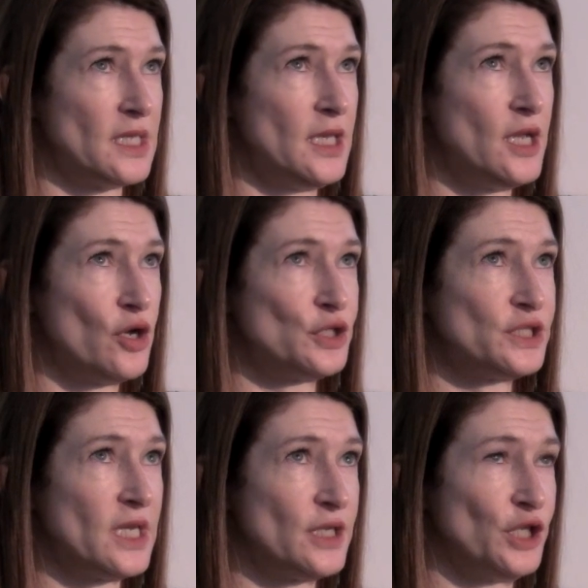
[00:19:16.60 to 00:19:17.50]

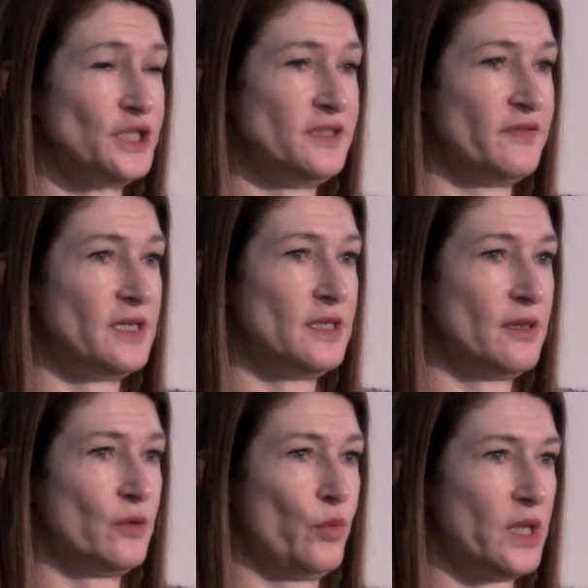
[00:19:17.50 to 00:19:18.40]
large technology vendor
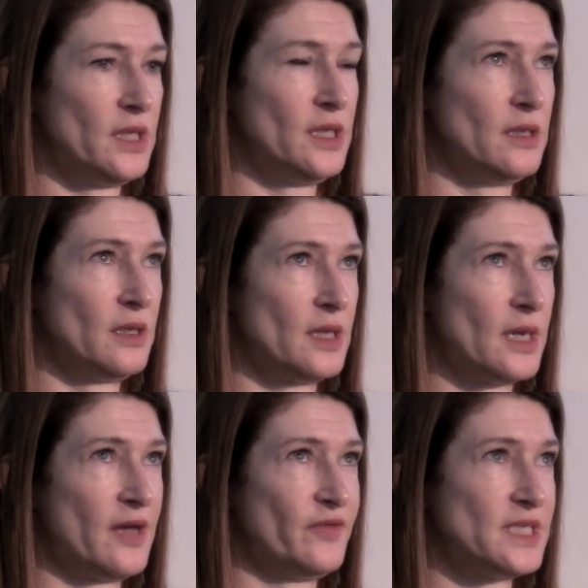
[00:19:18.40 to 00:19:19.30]
that we
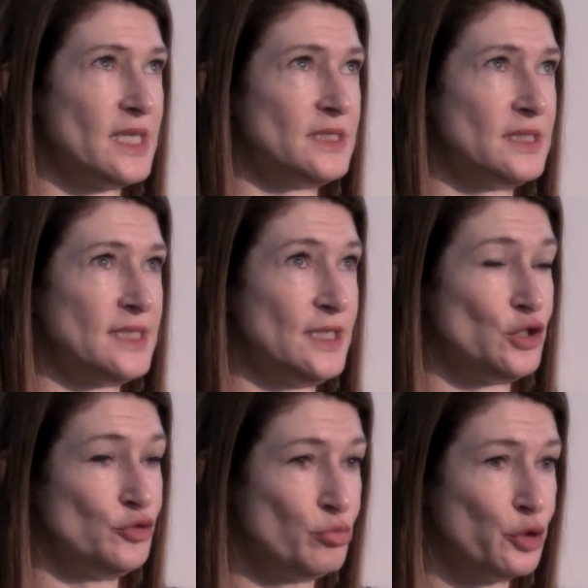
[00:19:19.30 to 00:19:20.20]
have a tendency
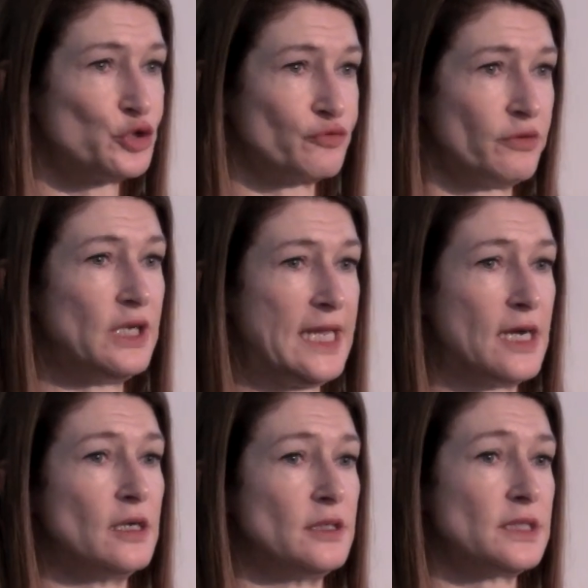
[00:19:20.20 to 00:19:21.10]
to push really
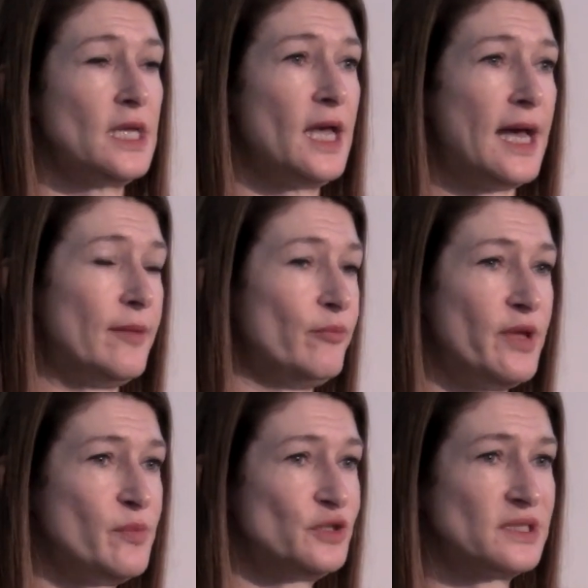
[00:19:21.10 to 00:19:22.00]
hard, and
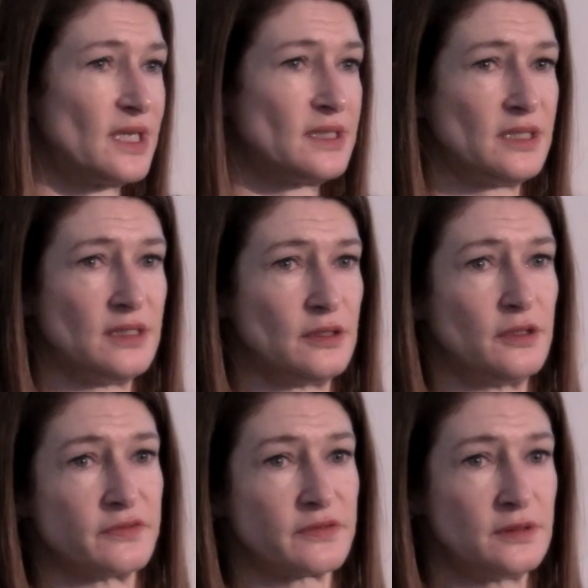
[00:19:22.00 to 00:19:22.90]
people just get turned
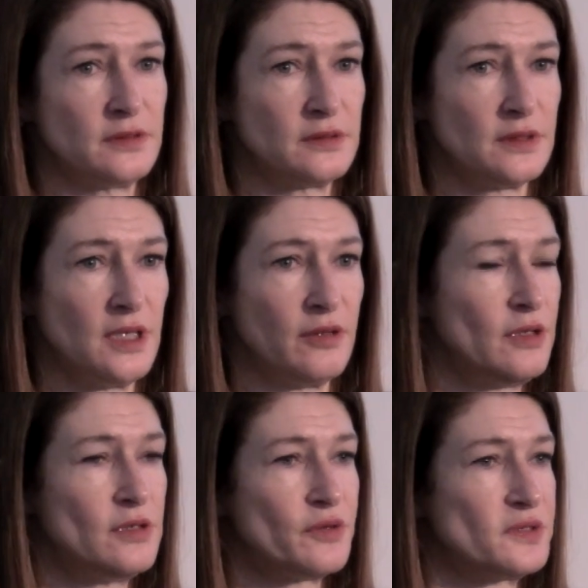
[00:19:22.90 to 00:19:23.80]
off.
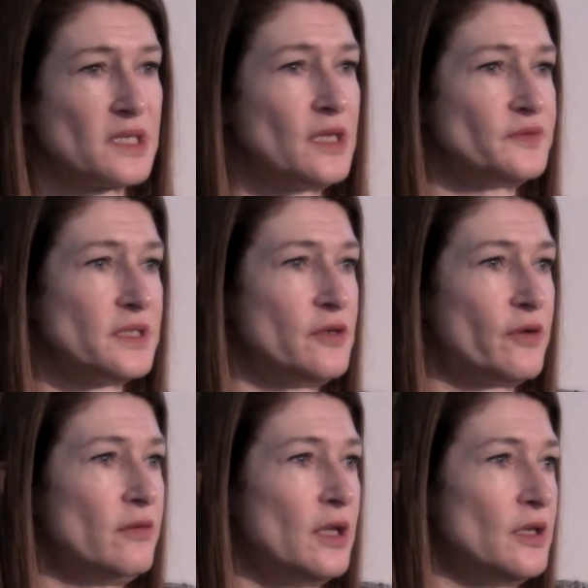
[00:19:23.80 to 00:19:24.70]
You know yourselves in
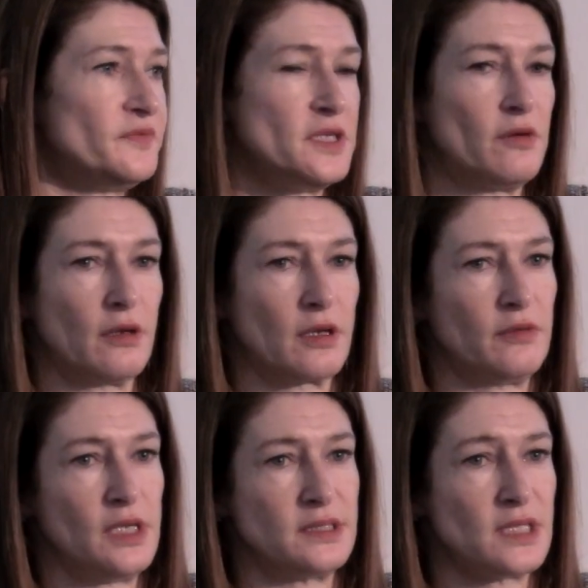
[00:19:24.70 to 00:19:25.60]
your own lives, in your own
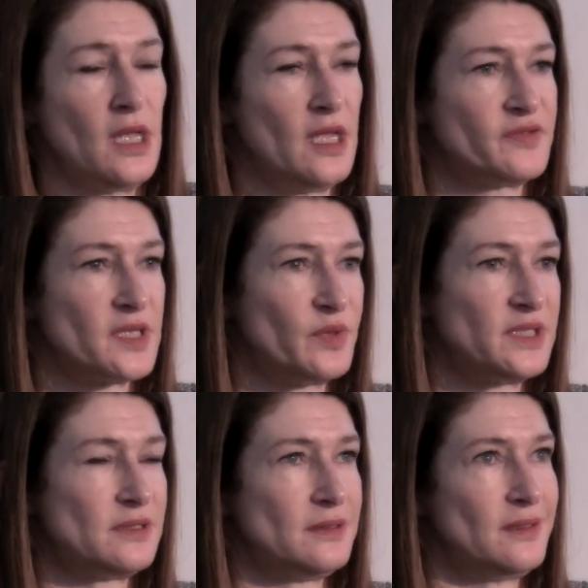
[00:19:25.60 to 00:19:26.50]
careers. If
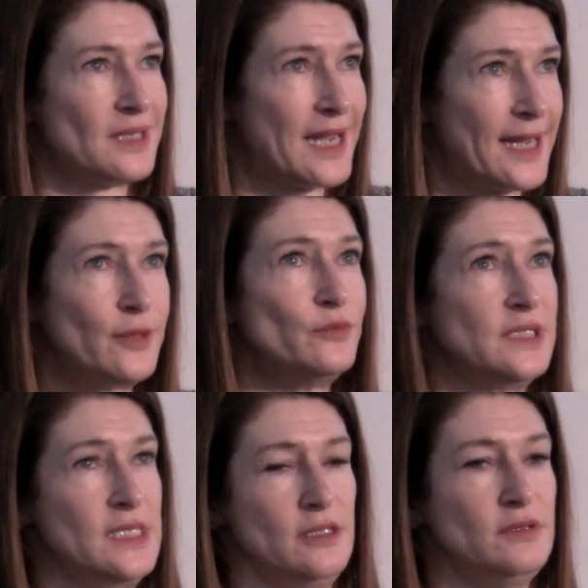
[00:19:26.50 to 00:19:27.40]
somebody's
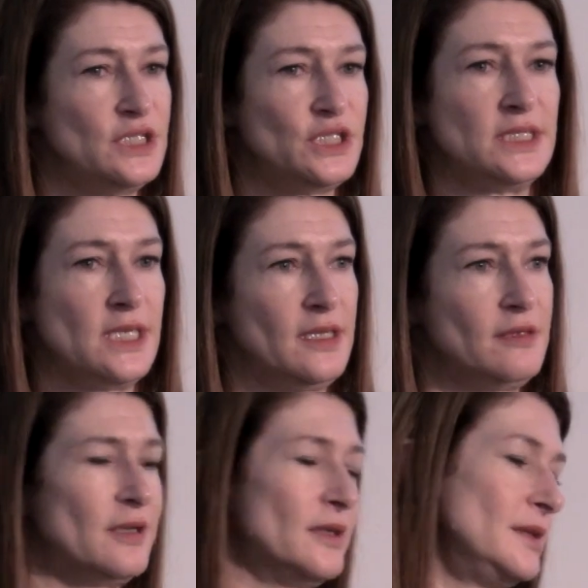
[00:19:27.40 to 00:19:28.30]
hounding you digitally,
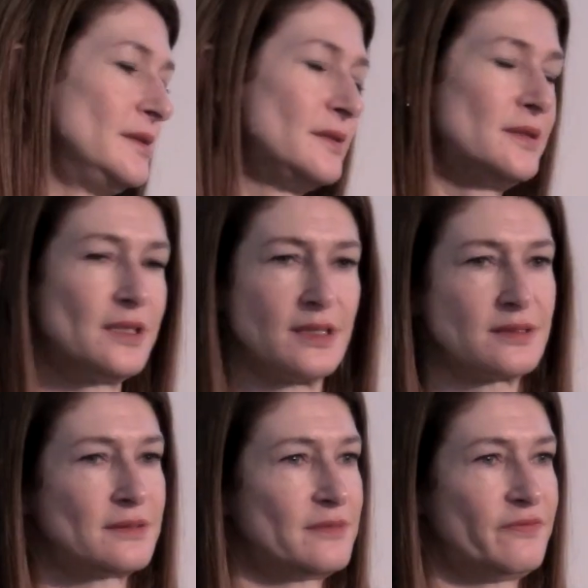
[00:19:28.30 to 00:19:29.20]
you're like, it's
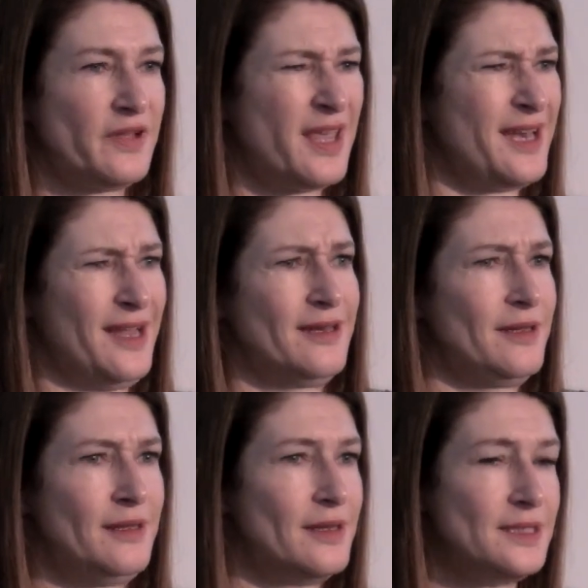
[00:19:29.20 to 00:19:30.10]
just, forget it.
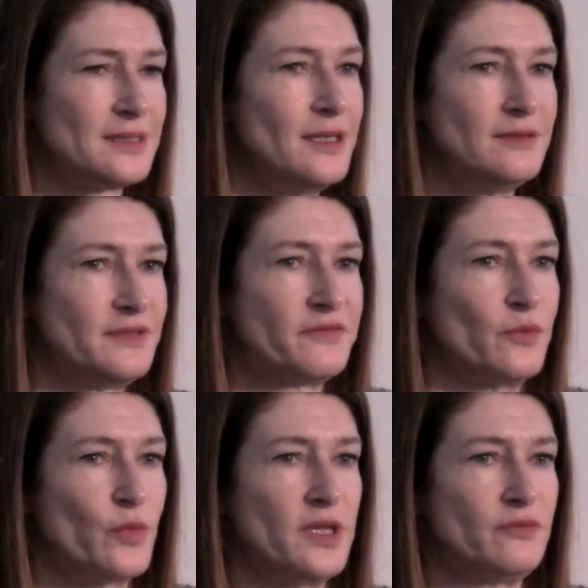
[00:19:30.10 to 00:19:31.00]
And it's no
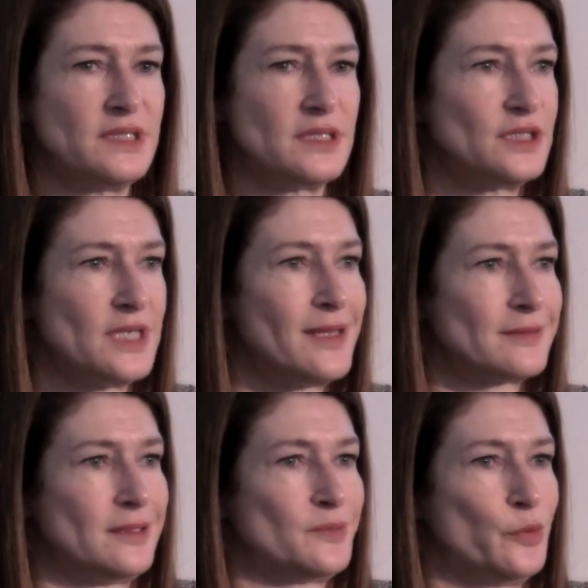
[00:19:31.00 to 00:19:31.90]
different when they're researching
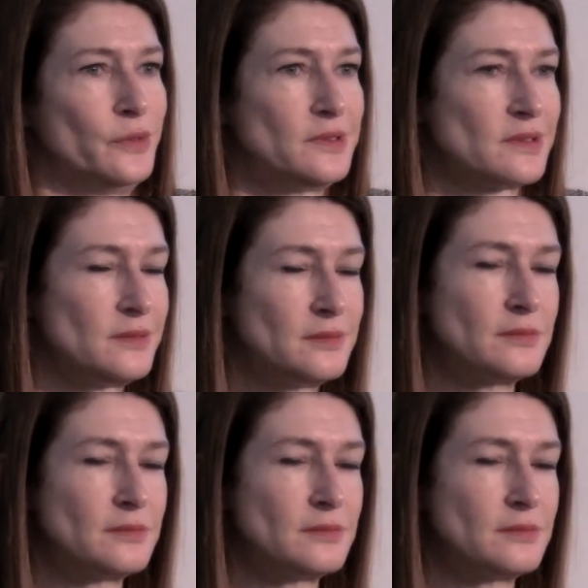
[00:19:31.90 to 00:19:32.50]
access points.